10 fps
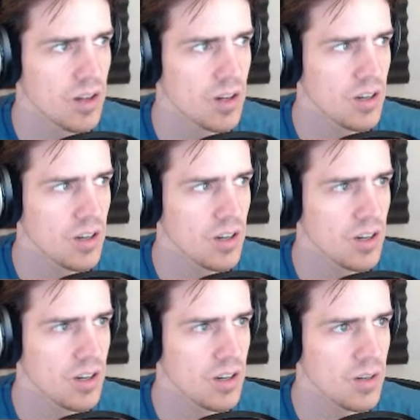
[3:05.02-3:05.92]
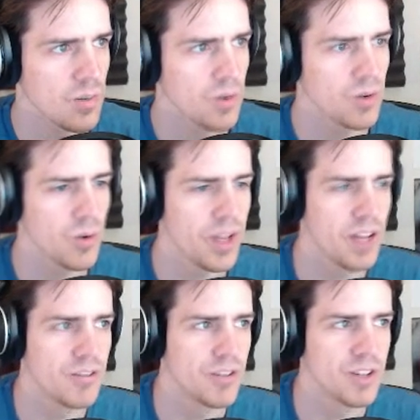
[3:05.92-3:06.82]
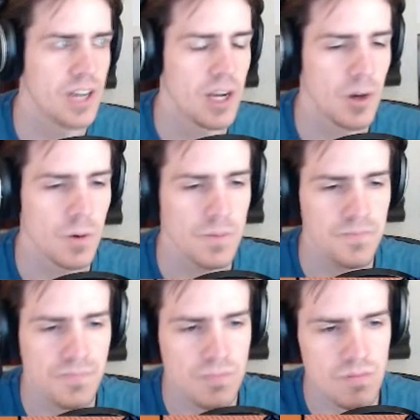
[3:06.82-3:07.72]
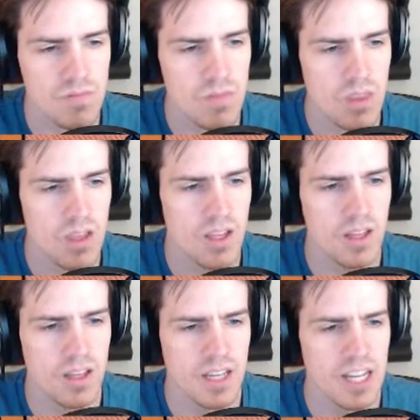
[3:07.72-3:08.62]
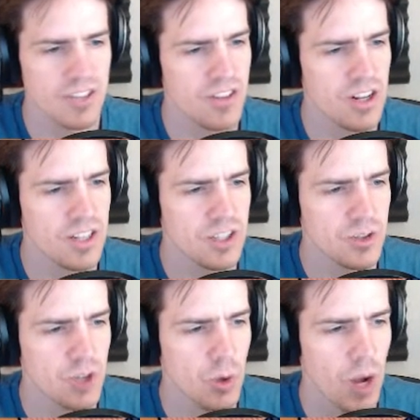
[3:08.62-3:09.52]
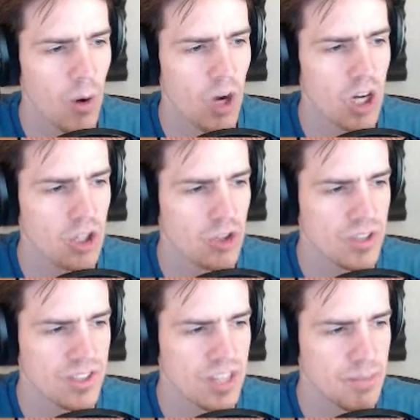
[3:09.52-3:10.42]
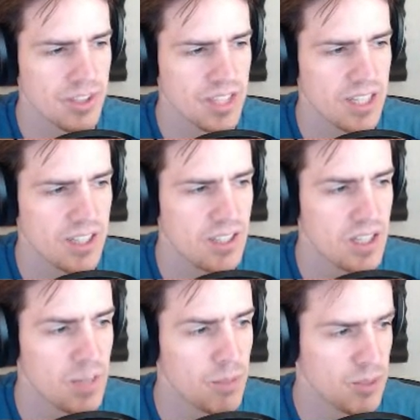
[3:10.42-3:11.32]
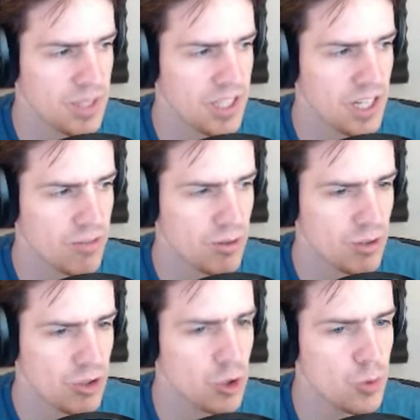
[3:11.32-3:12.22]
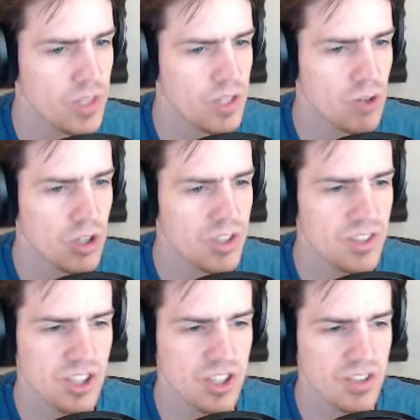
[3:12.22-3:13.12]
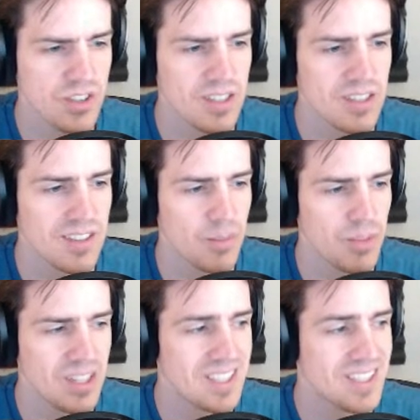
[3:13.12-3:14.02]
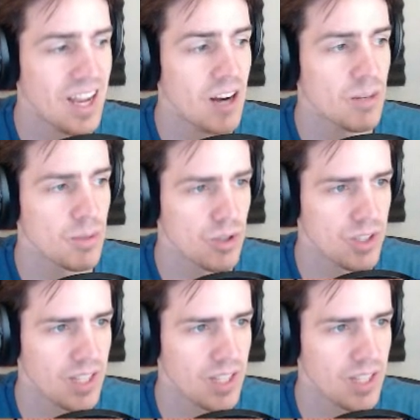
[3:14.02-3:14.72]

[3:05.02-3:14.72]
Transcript: Ah, we're okay for now. It's there to let you know how hungry Sam is getting, but be careful, too many wrong decisions and something terrible